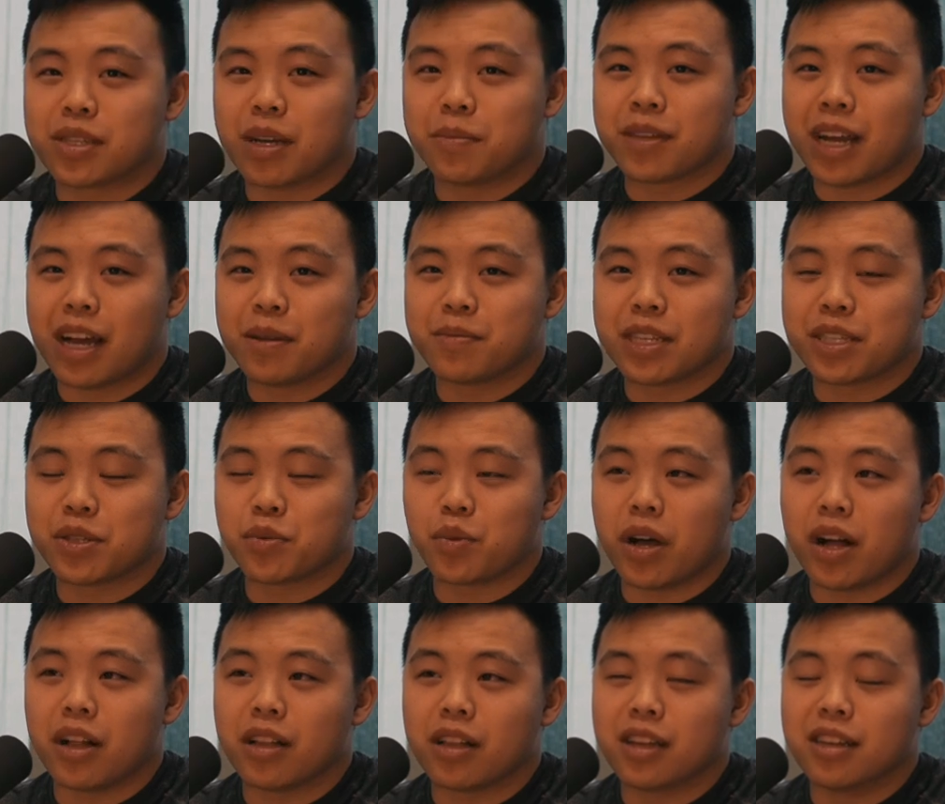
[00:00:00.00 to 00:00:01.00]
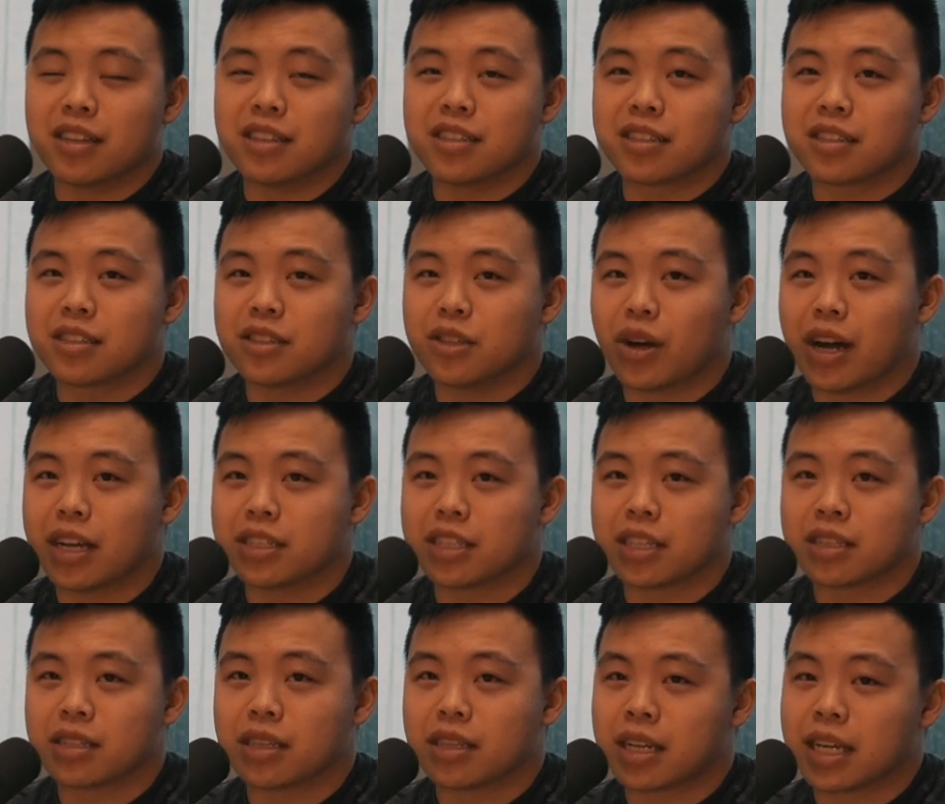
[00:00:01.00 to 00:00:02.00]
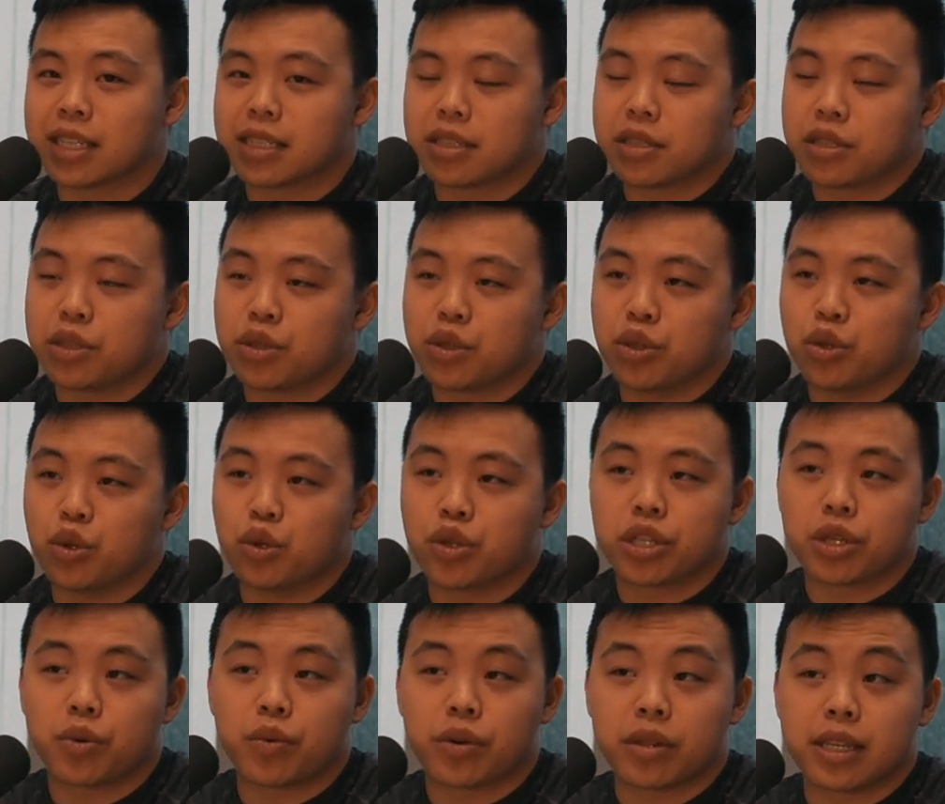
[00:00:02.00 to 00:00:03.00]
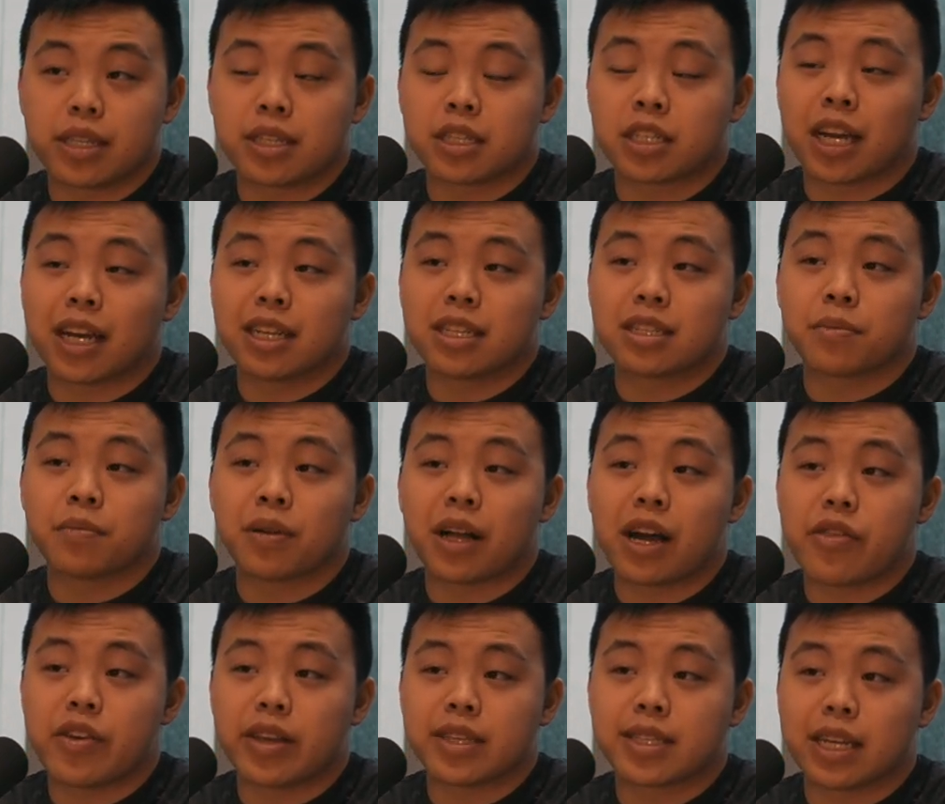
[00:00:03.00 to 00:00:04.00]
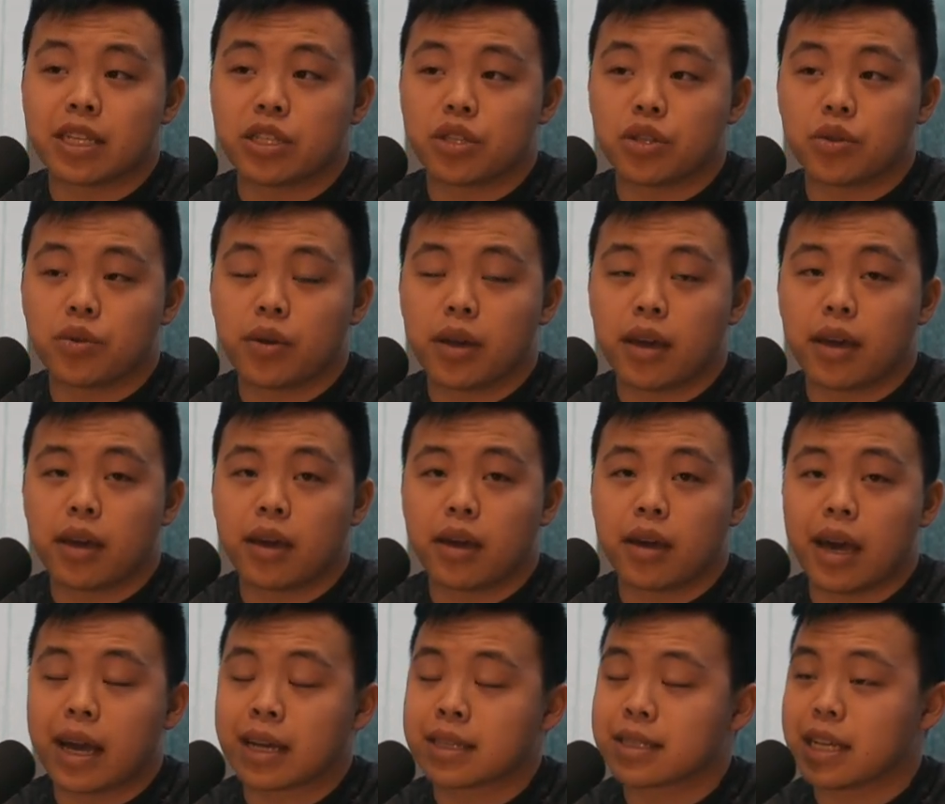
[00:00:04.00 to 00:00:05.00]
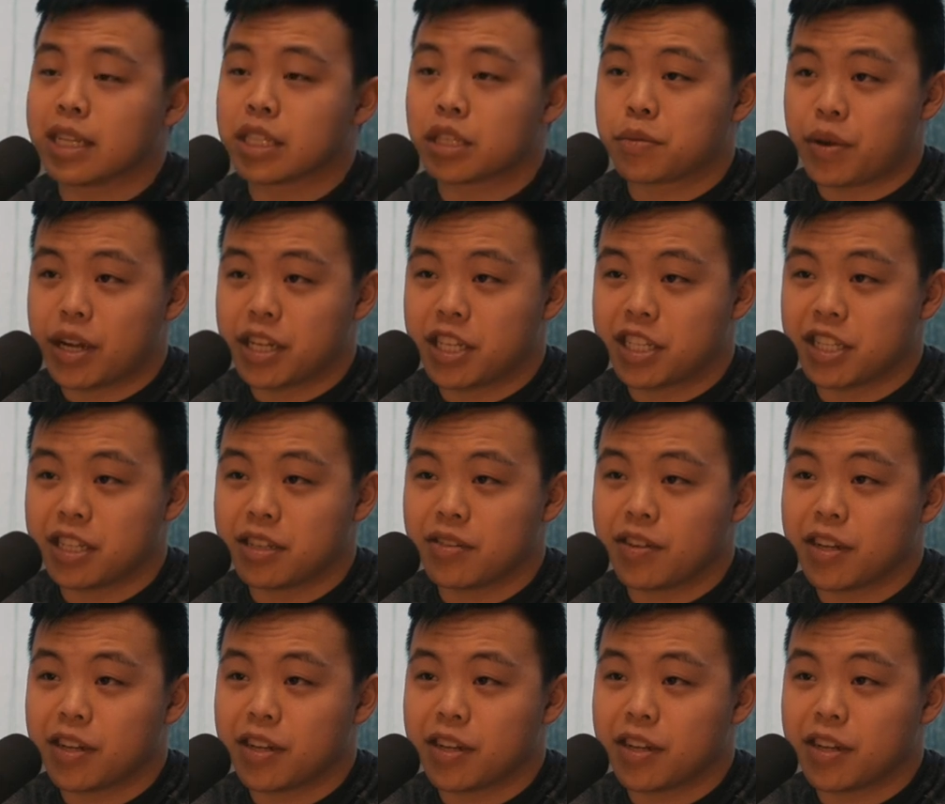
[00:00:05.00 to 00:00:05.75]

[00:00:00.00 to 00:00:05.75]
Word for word: sometimes as well is, you know, I just, because usually with these Chinese suppliers, they send you a Excel spreadsheet,